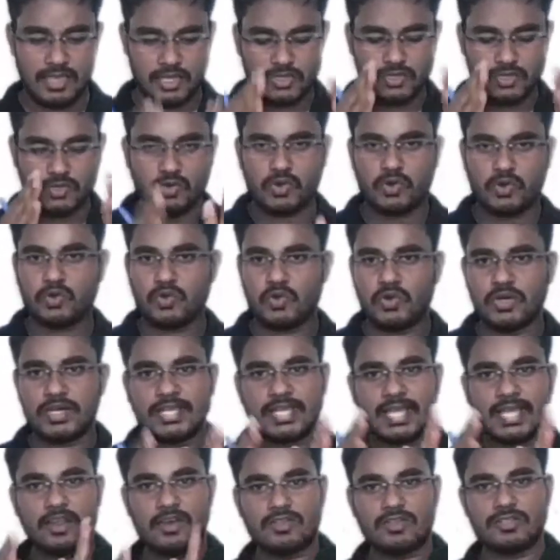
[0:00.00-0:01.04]
Your code
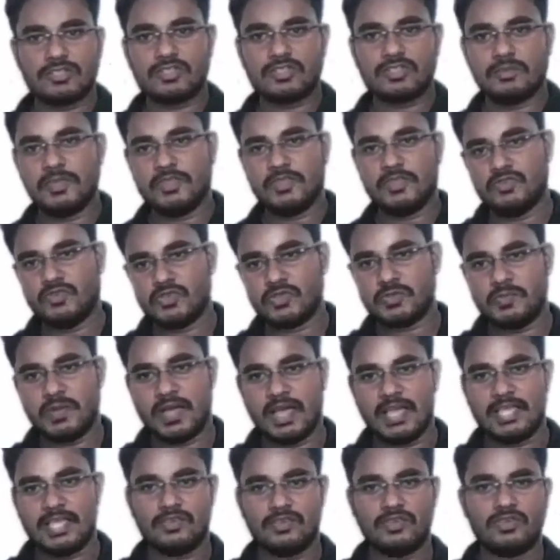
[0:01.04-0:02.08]
can also be used
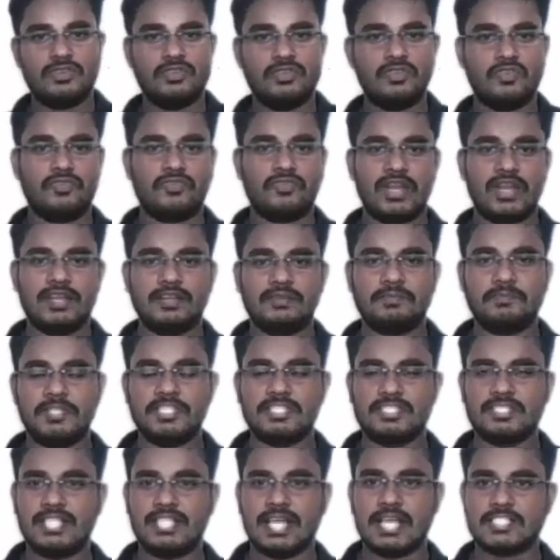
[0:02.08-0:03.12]
by your friend
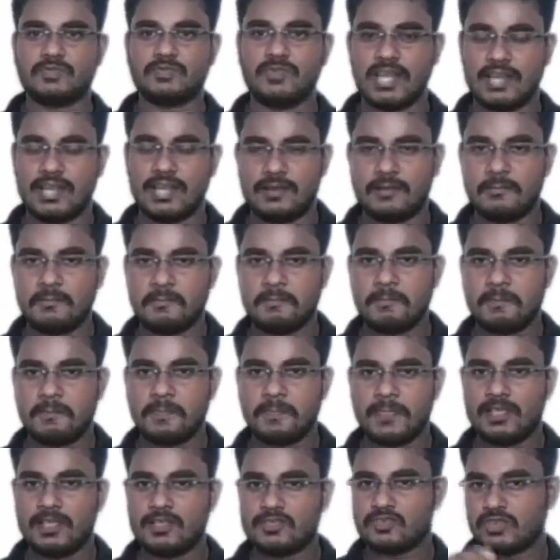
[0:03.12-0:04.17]
PC as well.
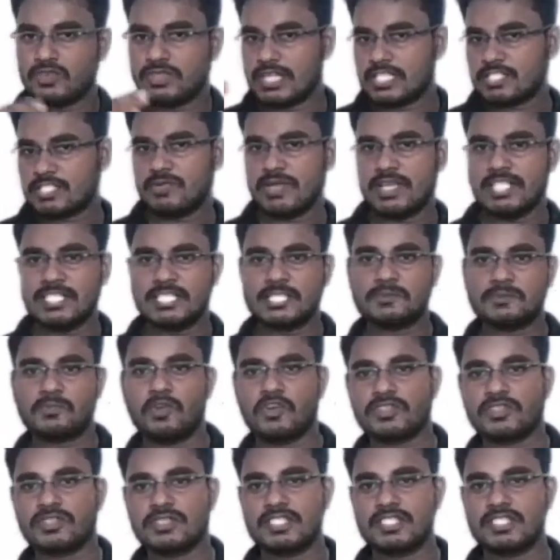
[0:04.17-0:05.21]
So that's why its
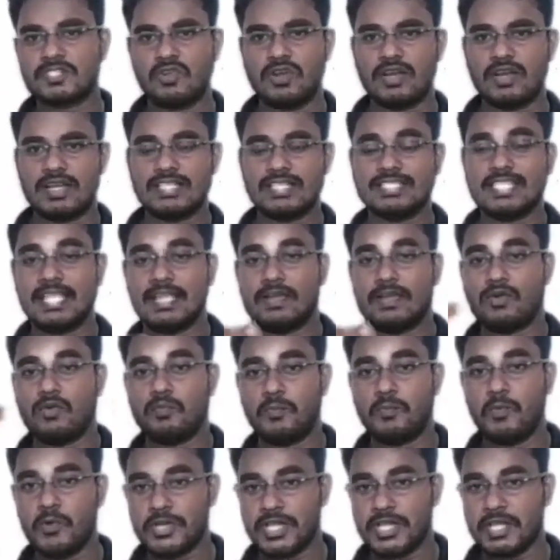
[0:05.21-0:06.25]
process is called as a
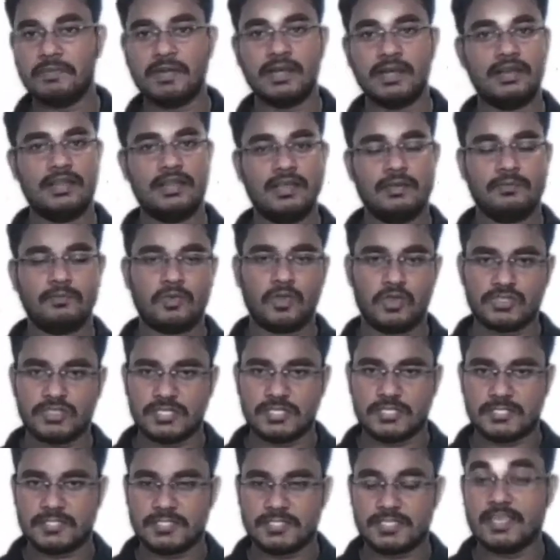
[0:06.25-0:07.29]
portable
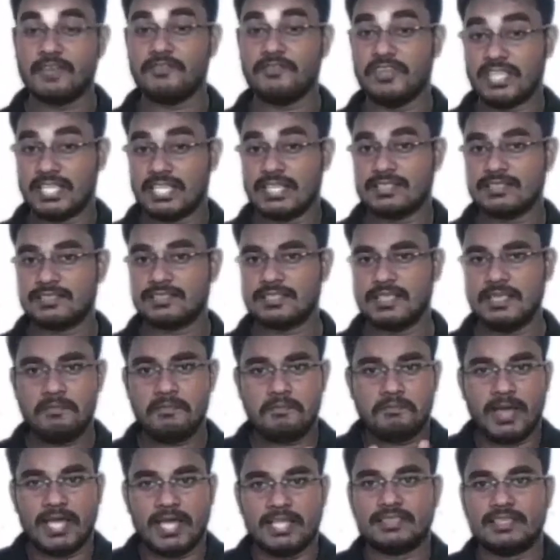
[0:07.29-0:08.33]
process. Yeah, we can say
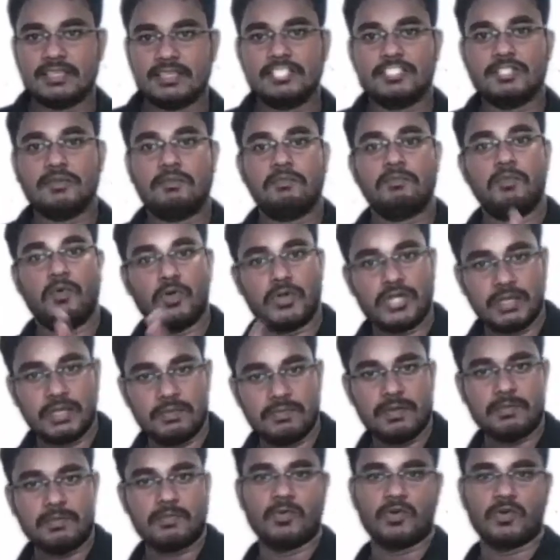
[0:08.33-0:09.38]
Python is a
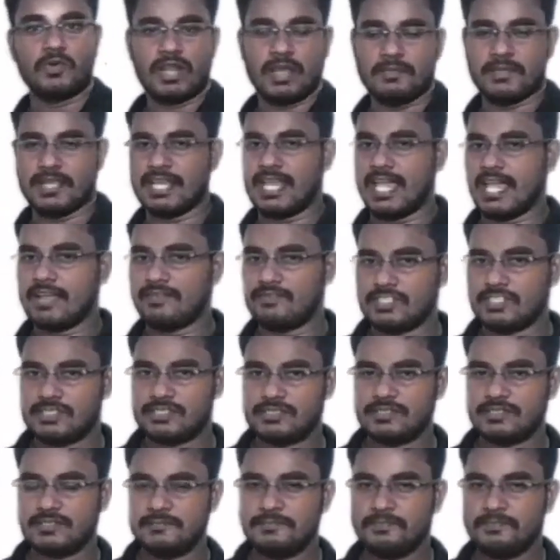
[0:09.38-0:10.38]
portable programming language.